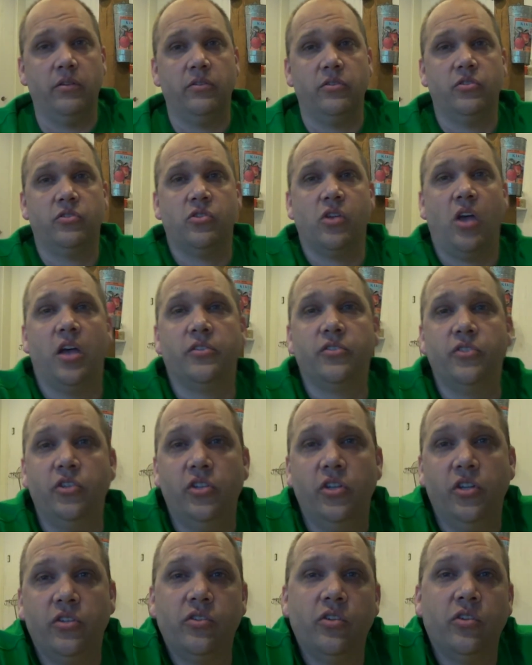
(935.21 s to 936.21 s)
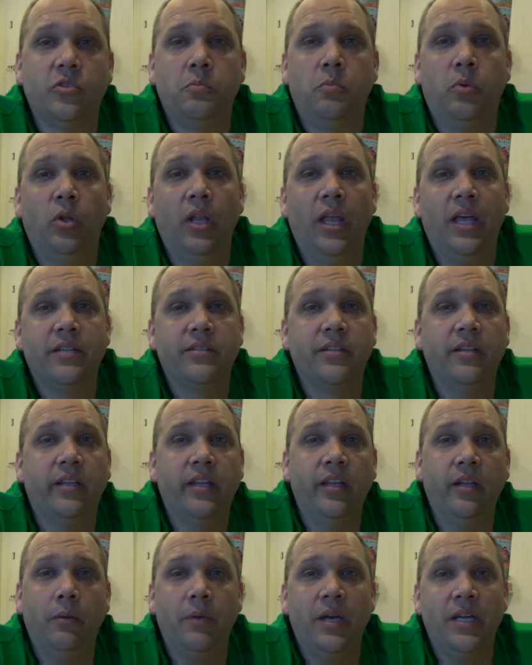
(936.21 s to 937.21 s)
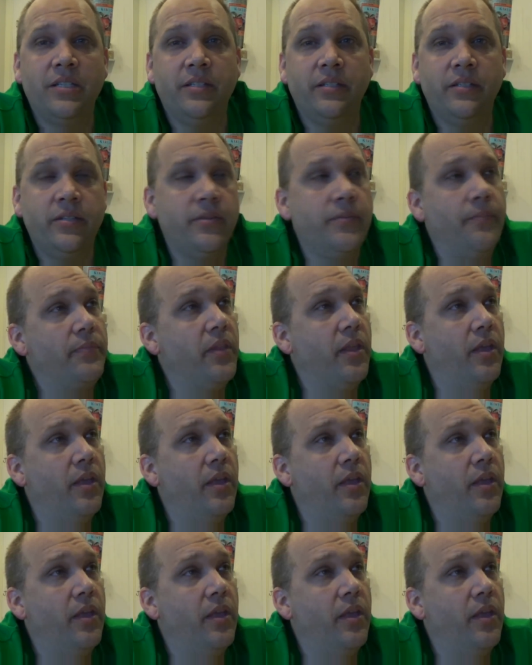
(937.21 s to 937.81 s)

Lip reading: sausages, those Pulaska kielbasas.